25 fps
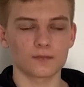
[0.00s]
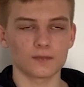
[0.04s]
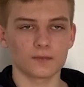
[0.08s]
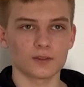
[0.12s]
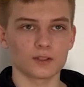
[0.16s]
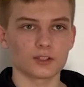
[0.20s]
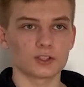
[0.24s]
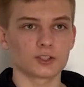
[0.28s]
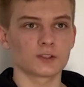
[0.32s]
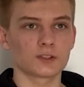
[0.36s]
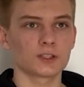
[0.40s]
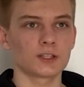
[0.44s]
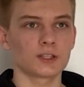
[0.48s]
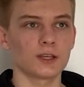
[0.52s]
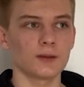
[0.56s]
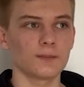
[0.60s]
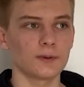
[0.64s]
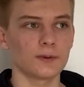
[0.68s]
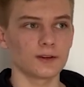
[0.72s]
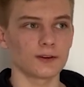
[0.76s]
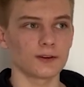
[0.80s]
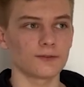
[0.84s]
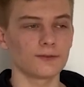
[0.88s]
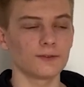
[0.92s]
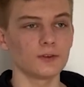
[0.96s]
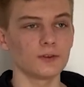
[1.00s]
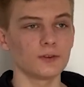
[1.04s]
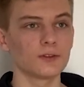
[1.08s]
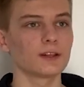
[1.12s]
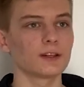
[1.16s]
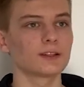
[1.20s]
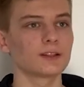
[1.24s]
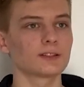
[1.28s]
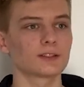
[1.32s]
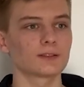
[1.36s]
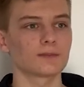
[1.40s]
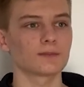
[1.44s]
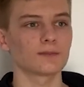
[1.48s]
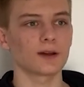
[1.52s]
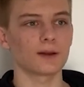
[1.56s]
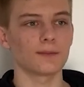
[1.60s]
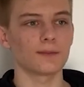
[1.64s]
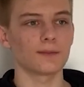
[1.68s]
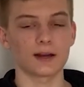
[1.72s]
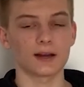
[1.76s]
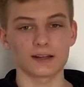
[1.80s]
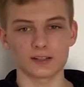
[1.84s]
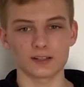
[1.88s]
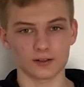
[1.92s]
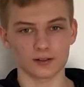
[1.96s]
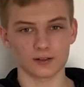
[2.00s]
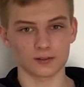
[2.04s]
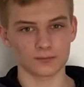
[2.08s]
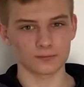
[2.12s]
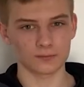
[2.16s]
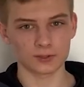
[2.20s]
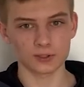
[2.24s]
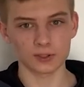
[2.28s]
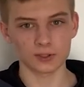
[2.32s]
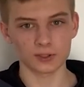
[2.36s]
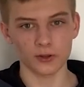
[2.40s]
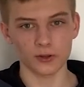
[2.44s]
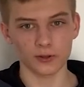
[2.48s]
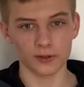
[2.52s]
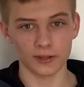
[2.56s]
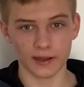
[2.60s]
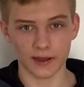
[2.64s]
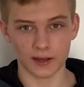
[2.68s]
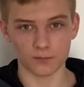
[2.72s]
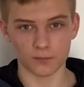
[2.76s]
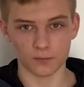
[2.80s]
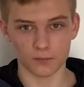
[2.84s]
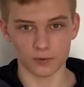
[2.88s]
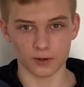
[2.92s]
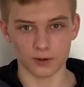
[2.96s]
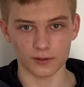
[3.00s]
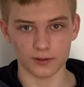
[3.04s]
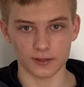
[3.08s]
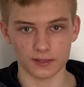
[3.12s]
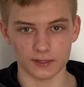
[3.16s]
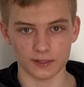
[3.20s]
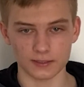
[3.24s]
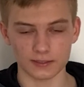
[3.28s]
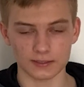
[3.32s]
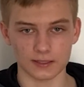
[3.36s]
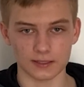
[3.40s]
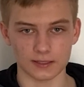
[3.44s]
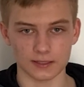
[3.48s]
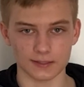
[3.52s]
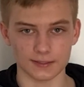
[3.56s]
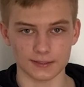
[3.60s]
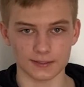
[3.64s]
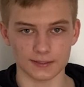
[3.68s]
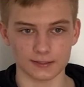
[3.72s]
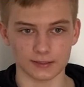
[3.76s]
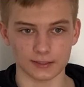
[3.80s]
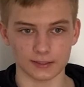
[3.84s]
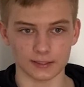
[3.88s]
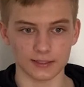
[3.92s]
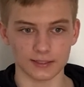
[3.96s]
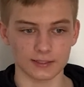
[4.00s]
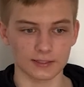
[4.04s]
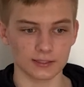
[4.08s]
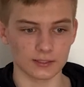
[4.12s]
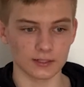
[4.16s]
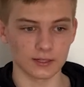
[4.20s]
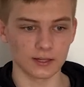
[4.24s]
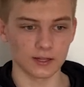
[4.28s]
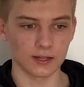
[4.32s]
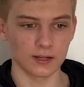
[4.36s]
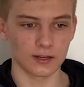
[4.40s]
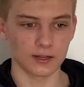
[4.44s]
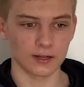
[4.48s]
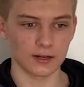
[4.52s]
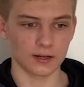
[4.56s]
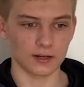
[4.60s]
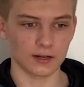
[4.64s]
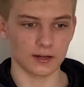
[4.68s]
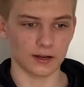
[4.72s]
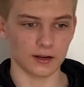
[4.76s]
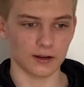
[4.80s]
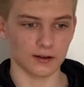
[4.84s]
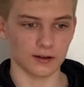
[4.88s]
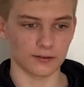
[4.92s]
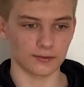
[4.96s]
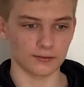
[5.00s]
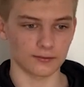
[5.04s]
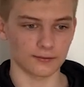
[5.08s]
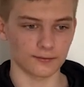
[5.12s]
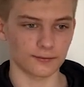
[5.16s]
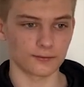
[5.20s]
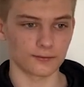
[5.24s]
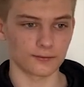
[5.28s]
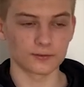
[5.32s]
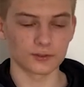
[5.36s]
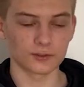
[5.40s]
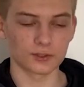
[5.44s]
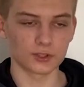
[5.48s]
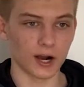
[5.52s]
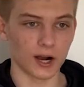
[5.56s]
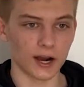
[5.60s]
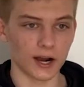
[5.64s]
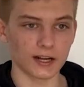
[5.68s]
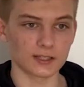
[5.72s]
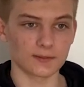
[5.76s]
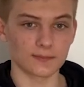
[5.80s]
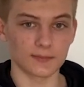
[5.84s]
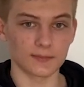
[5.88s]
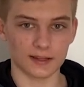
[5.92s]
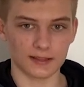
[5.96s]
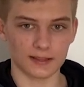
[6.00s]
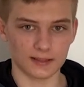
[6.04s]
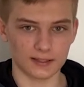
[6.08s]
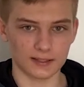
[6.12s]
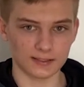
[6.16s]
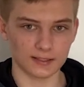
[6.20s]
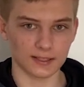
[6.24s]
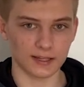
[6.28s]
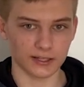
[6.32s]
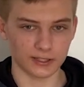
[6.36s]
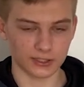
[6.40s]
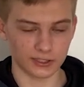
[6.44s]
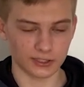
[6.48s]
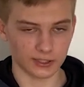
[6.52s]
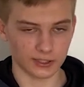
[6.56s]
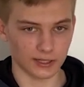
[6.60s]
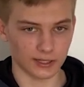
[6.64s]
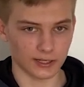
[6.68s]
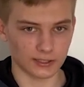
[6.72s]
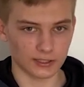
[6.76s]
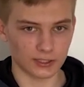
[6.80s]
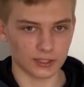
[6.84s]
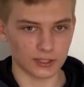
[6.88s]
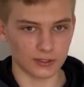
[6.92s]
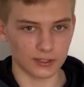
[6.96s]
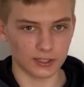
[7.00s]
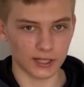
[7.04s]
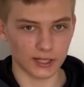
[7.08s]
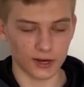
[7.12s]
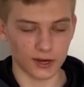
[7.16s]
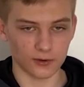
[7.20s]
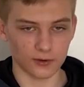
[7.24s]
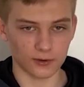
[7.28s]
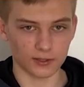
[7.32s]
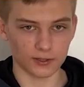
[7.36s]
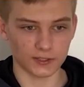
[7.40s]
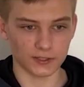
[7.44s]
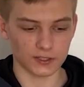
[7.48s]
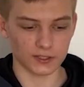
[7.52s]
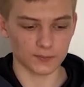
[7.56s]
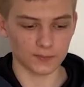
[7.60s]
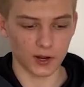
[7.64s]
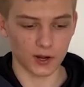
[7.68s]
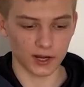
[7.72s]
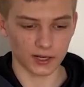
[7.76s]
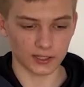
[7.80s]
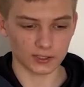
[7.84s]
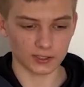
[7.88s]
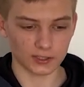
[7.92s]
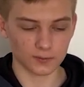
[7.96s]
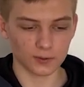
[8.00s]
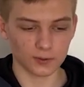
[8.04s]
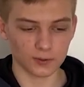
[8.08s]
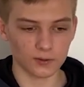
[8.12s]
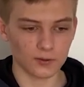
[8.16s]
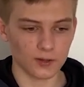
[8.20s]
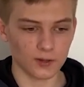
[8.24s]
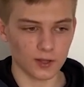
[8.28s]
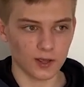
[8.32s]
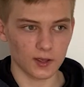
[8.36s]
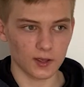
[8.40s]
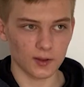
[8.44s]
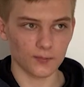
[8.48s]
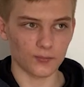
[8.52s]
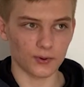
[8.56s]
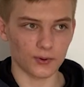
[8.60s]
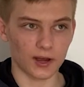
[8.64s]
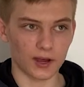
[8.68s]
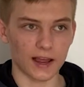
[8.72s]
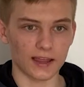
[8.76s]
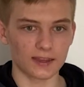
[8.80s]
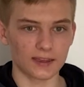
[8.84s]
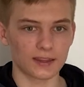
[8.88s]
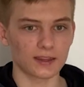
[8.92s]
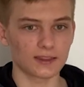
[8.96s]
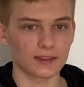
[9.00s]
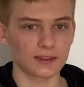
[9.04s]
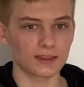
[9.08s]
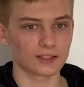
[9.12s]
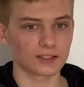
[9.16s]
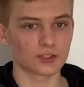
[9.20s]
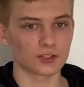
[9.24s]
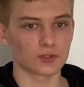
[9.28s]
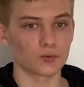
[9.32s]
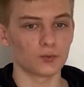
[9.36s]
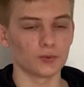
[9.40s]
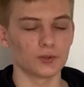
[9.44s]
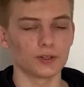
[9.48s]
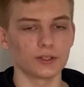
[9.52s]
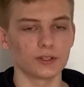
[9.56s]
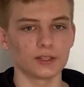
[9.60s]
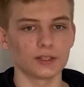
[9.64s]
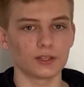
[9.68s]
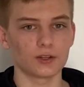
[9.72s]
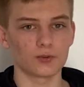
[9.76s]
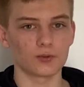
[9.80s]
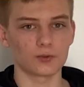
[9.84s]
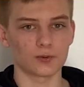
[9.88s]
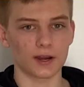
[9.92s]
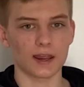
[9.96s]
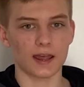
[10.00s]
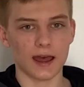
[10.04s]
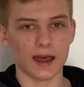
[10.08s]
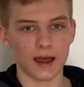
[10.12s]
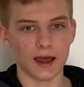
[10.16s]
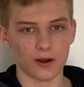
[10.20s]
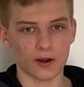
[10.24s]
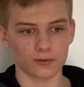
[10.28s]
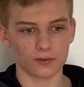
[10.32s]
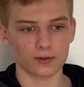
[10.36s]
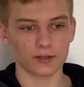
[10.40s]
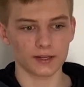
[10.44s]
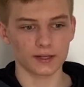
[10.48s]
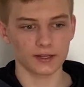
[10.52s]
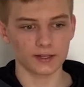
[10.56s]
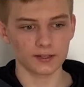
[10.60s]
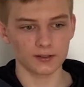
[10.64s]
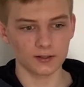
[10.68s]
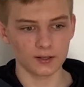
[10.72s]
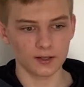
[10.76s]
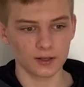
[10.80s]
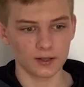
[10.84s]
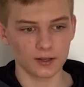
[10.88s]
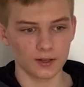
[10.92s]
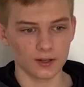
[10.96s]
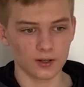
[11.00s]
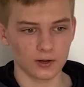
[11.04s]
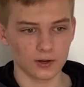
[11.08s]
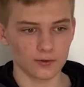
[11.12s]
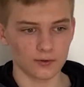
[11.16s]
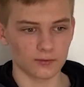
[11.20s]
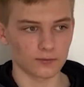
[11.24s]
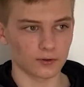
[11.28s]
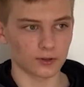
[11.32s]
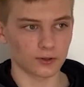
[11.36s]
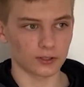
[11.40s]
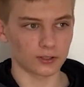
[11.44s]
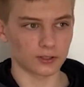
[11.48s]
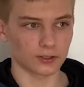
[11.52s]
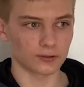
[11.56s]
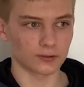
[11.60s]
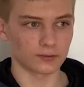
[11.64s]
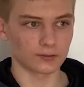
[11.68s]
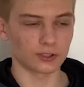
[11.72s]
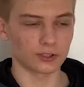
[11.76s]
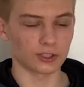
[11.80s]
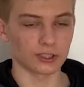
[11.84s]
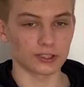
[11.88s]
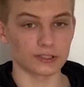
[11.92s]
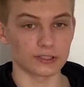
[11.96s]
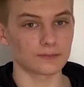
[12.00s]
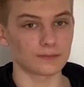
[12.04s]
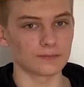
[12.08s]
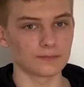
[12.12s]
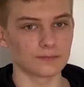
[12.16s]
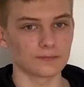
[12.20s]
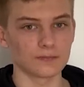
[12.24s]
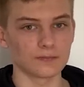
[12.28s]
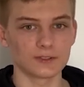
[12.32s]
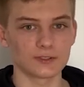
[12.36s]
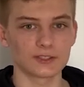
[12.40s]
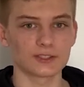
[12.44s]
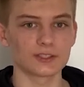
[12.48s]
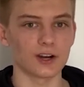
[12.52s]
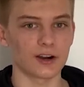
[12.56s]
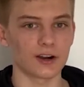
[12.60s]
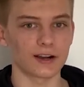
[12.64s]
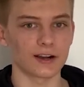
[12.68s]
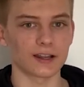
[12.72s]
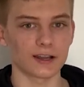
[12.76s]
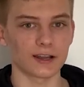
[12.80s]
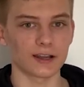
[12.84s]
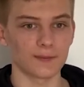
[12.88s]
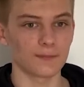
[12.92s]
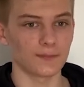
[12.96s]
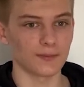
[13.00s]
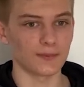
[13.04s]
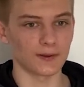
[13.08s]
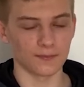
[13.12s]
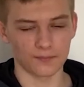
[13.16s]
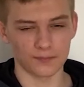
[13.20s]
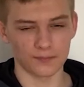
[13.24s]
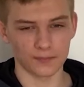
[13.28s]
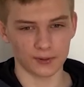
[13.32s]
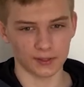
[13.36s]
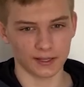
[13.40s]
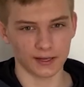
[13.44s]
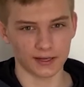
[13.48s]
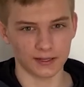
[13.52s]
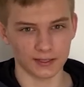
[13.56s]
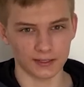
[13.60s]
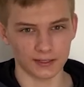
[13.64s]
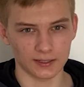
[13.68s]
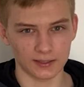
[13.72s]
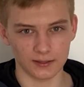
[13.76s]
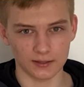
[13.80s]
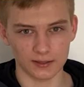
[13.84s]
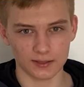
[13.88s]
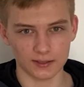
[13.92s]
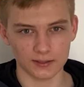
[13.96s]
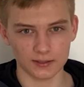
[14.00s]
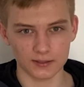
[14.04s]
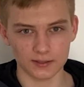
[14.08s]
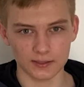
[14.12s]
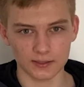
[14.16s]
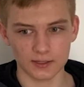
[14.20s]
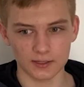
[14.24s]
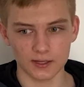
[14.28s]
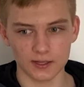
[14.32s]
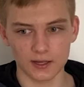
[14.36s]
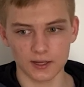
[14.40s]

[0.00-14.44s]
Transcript: Just keeping a few things in my mind. I'll slowly add more things to this list of trying to make this engine as general as possible, but I think that's a really great outline for just starting up and planning things.